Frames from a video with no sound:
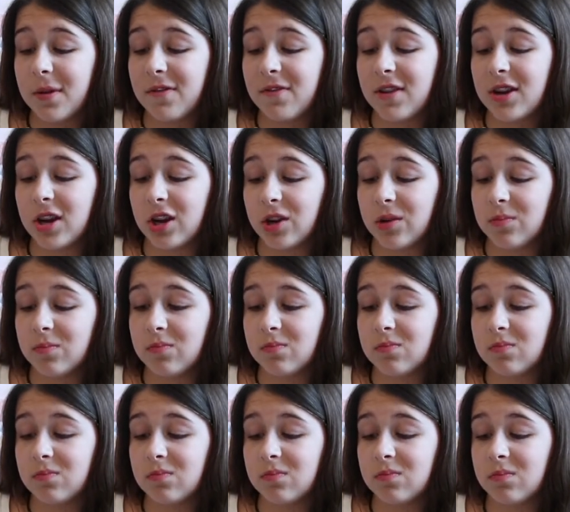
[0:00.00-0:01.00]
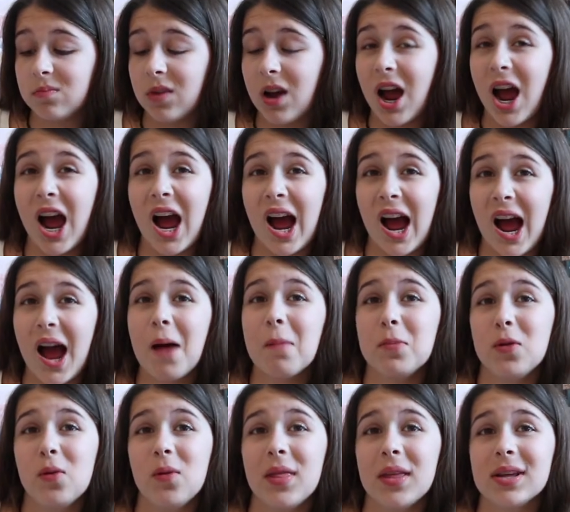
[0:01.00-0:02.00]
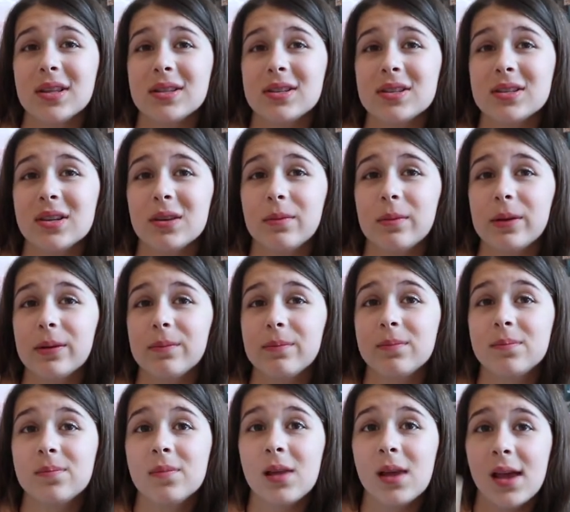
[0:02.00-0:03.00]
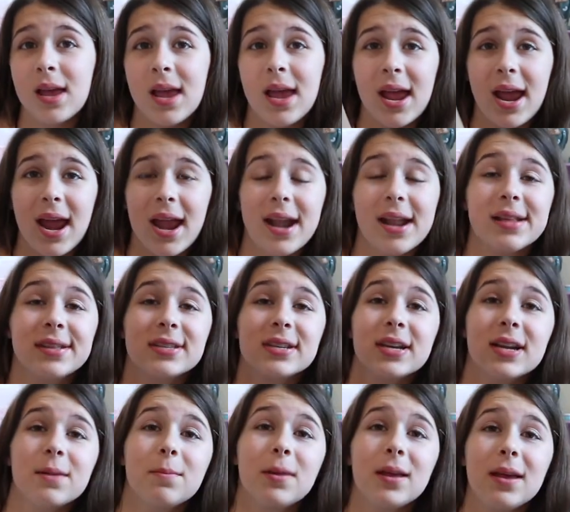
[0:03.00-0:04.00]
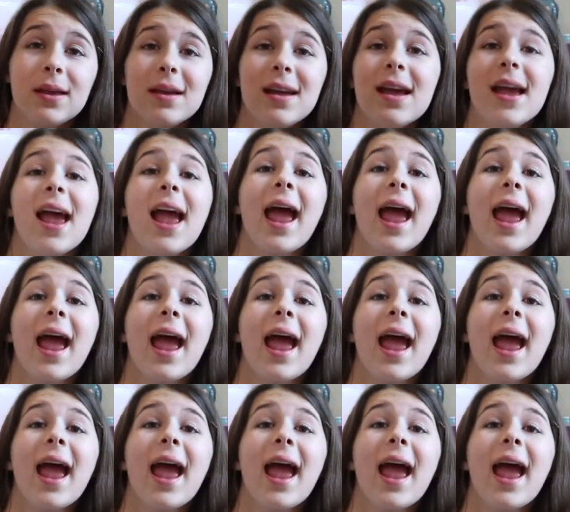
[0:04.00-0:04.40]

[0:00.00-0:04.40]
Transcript: a fear. I'm doing that this summer. And it's gonna be